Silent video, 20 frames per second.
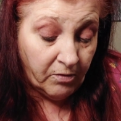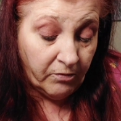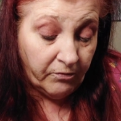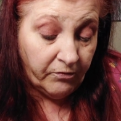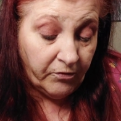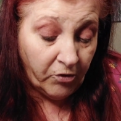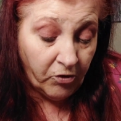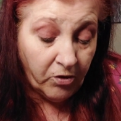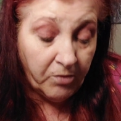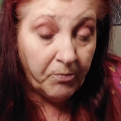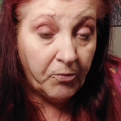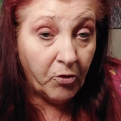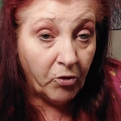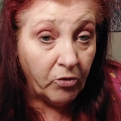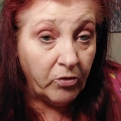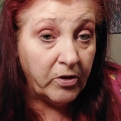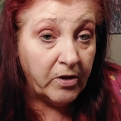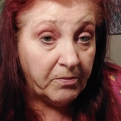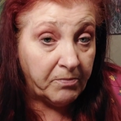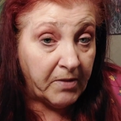Very
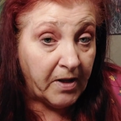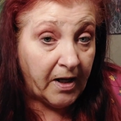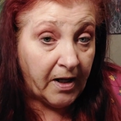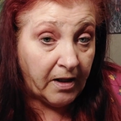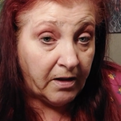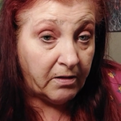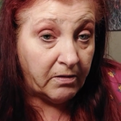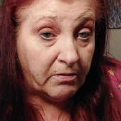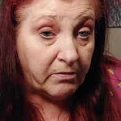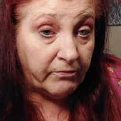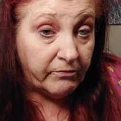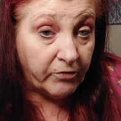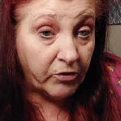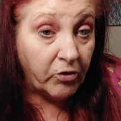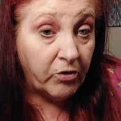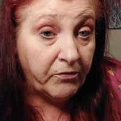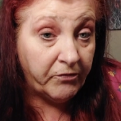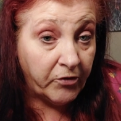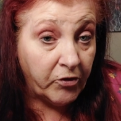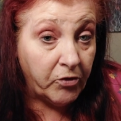poorly made.
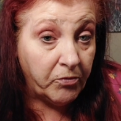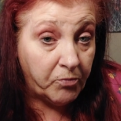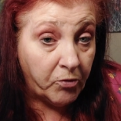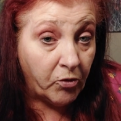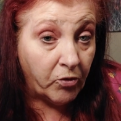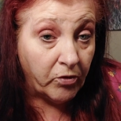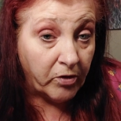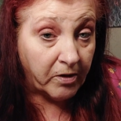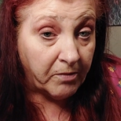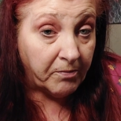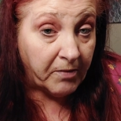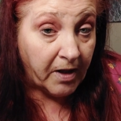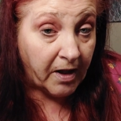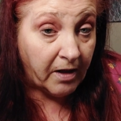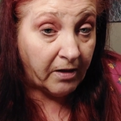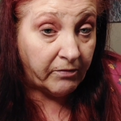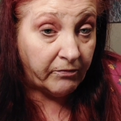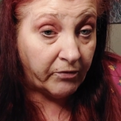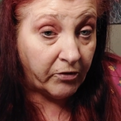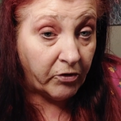Very, very poorly
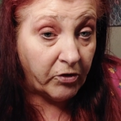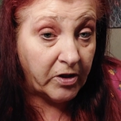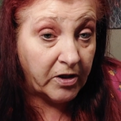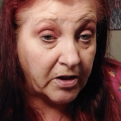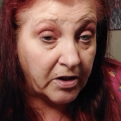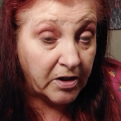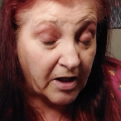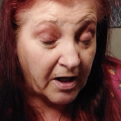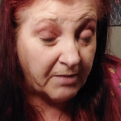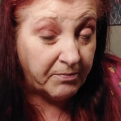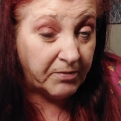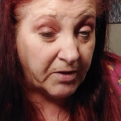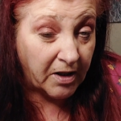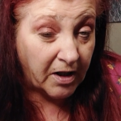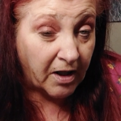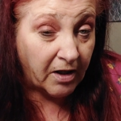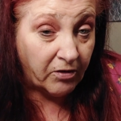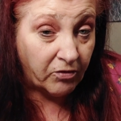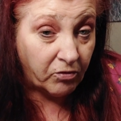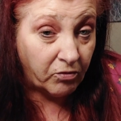made. Very slapped
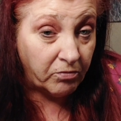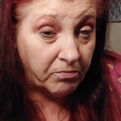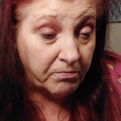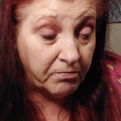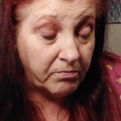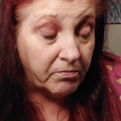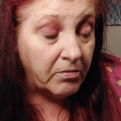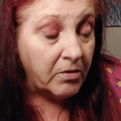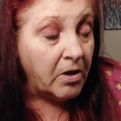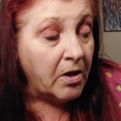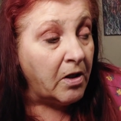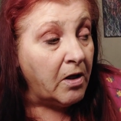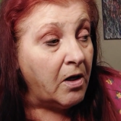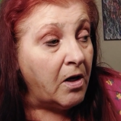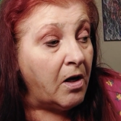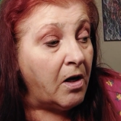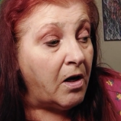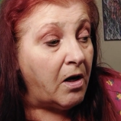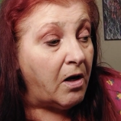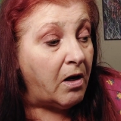together.
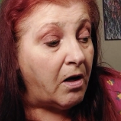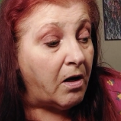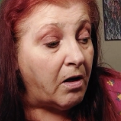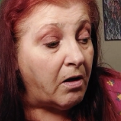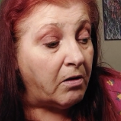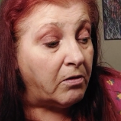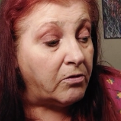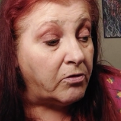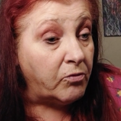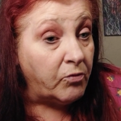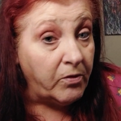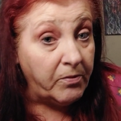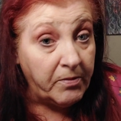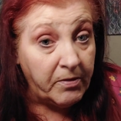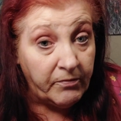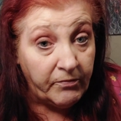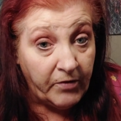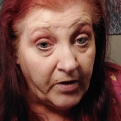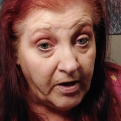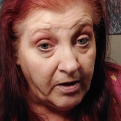Uh, so we've
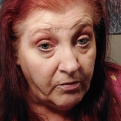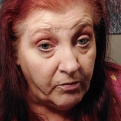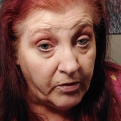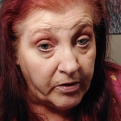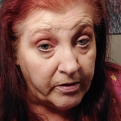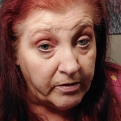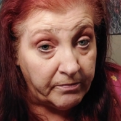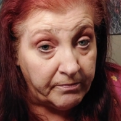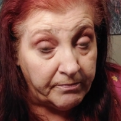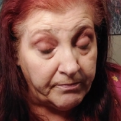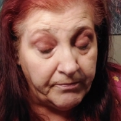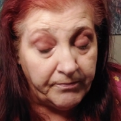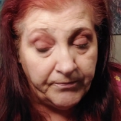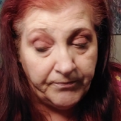been fighting with them.